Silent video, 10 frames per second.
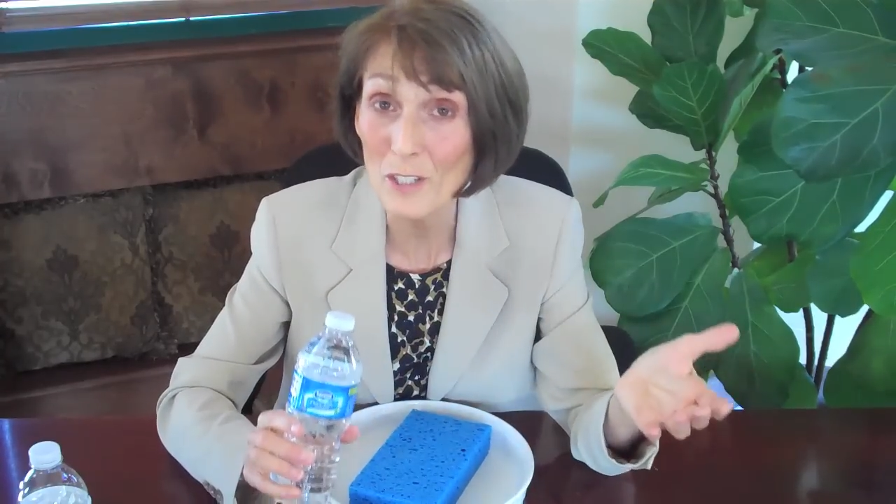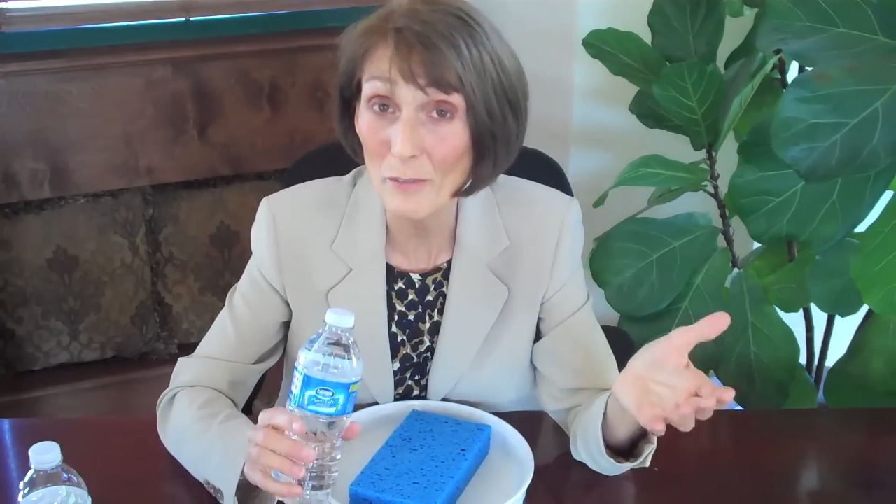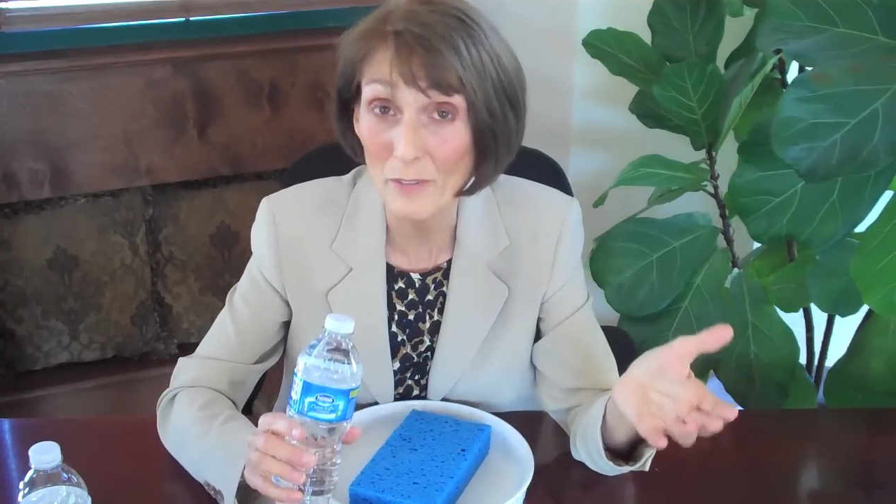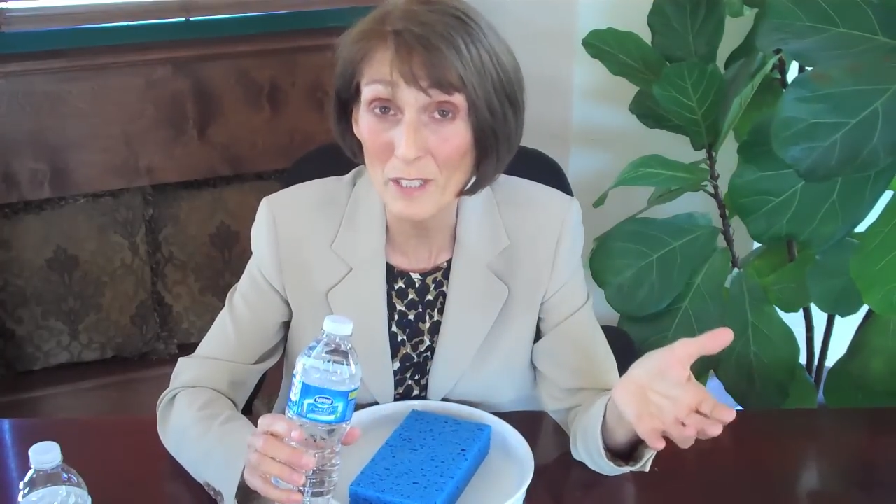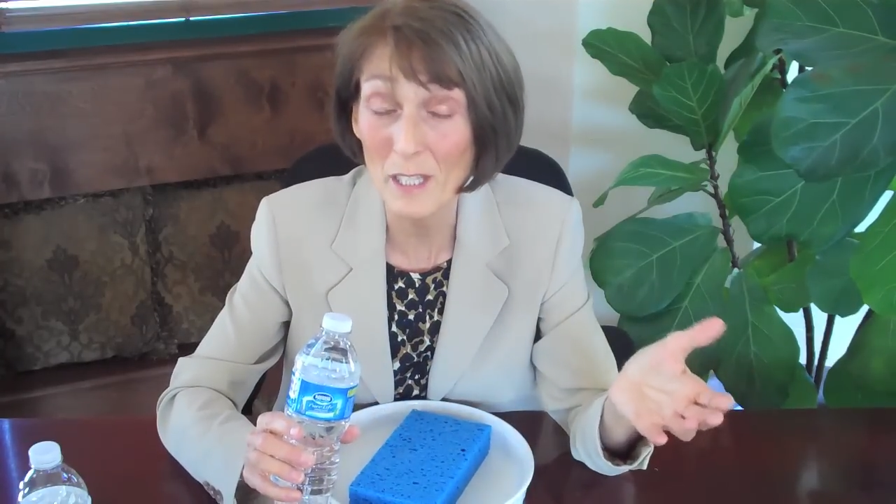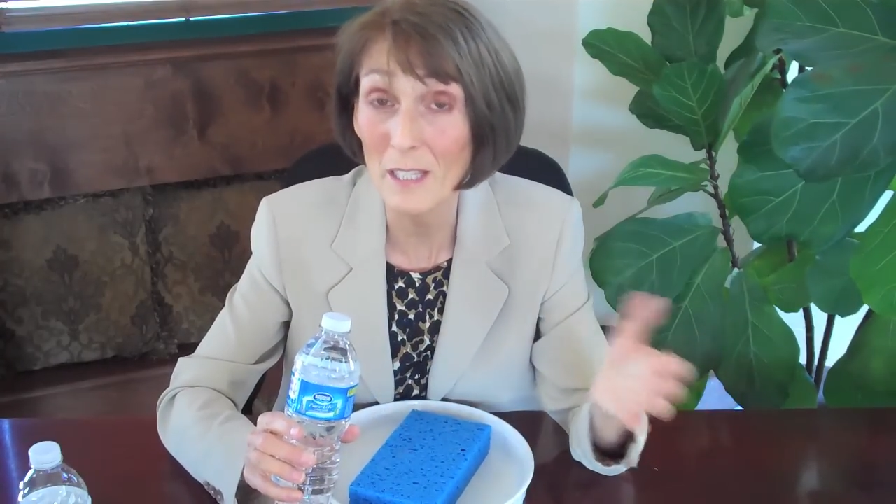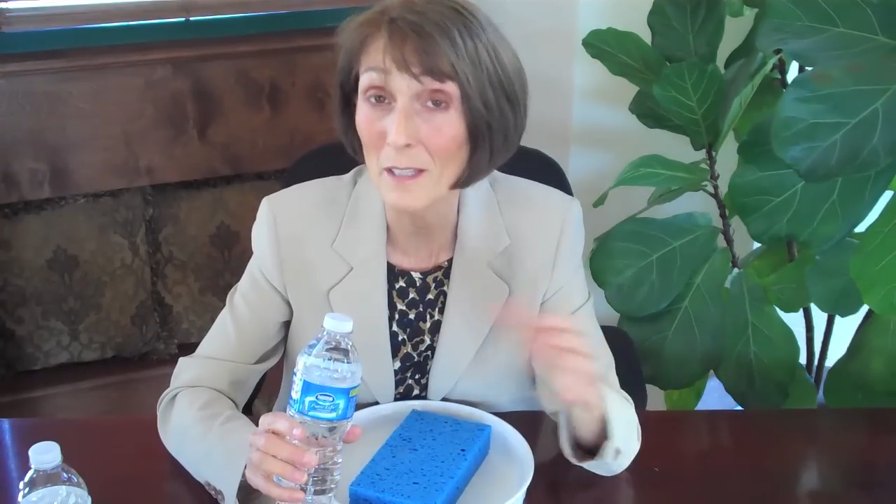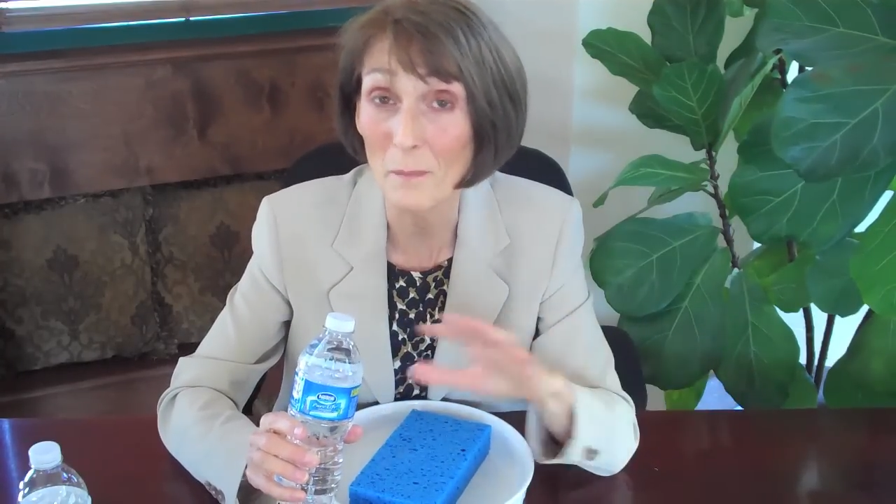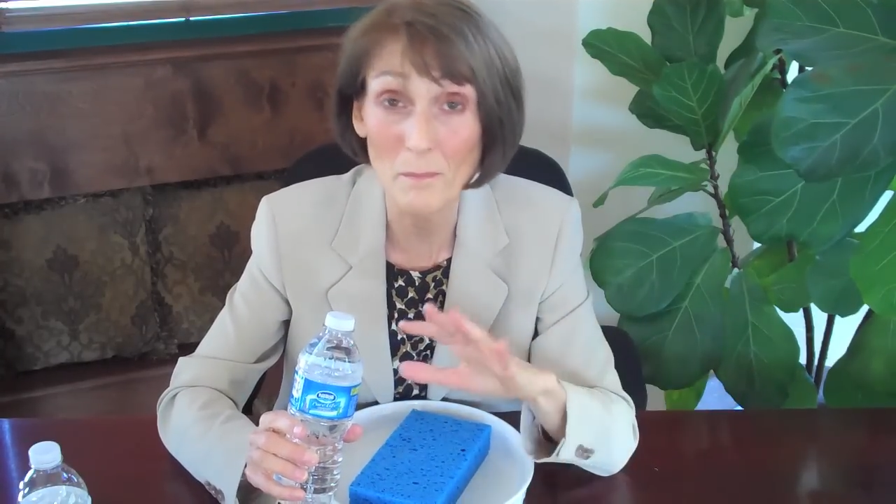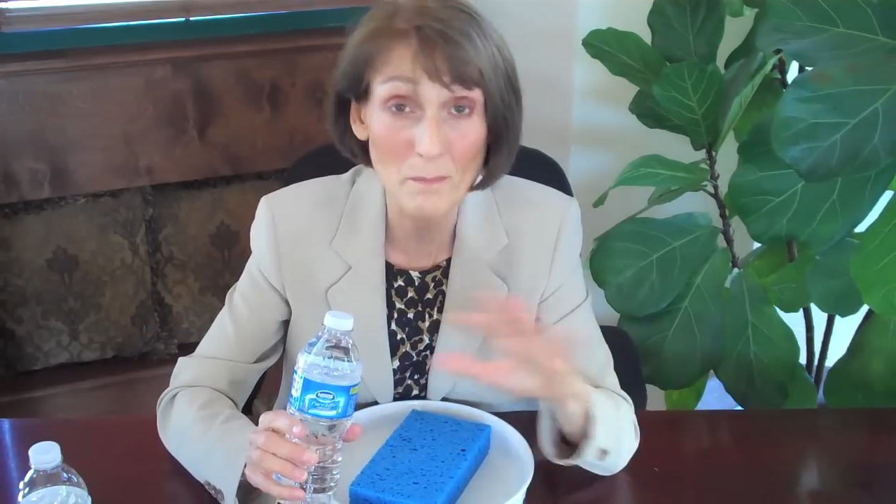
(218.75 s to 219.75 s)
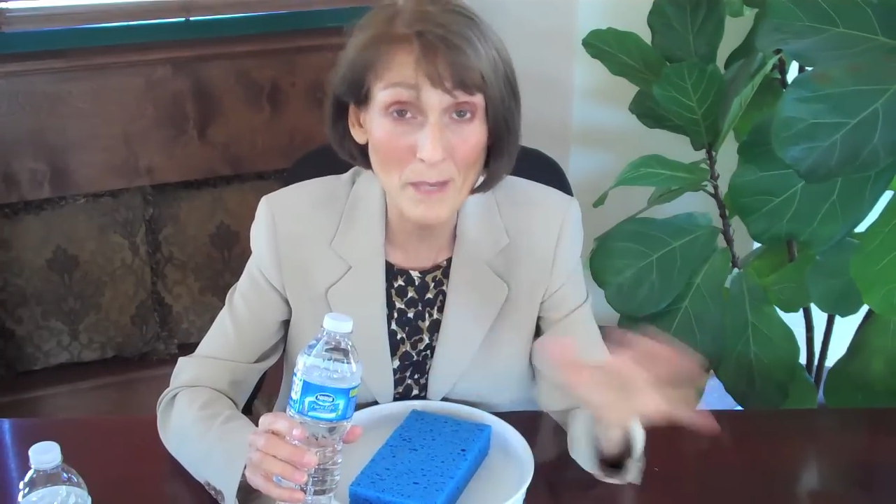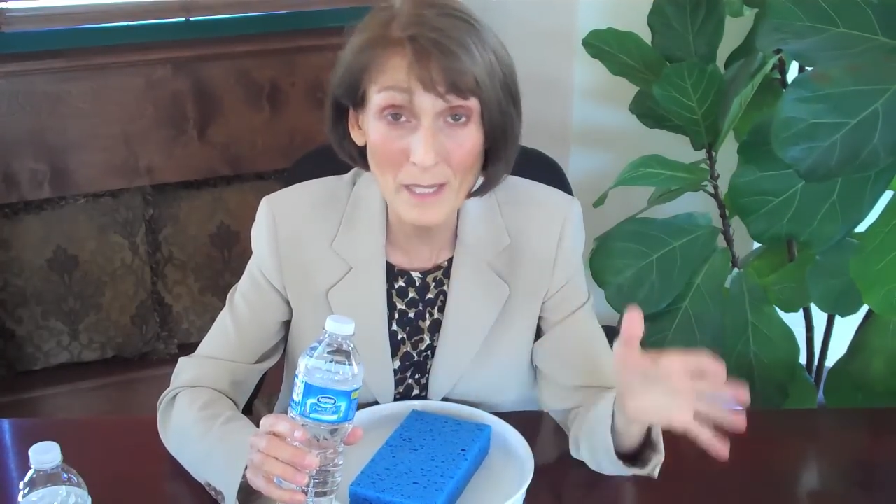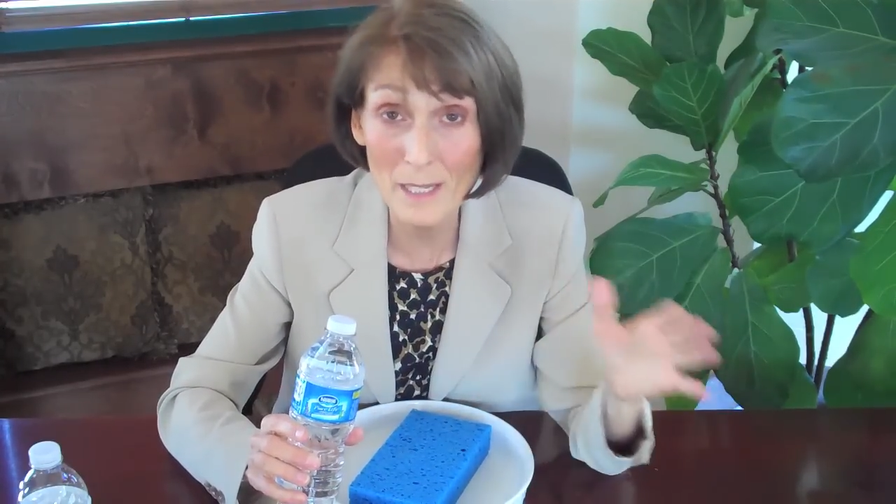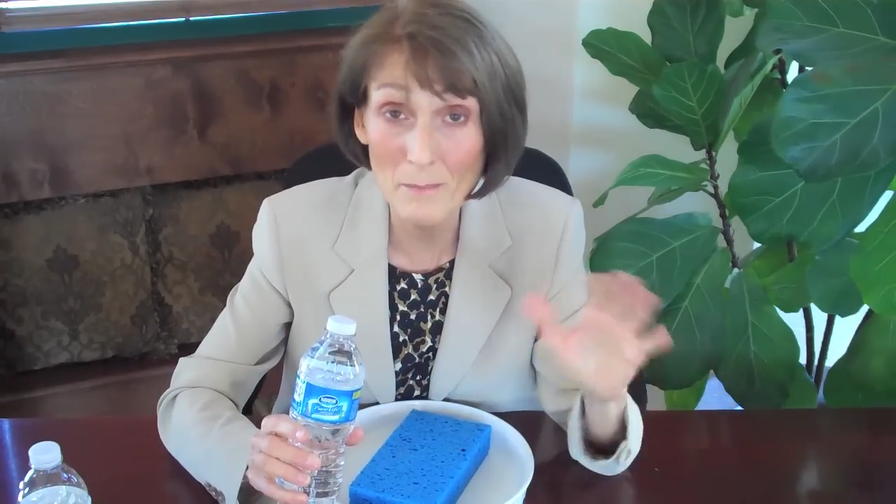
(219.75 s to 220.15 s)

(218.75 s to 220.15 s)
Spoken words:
to fatigue that many,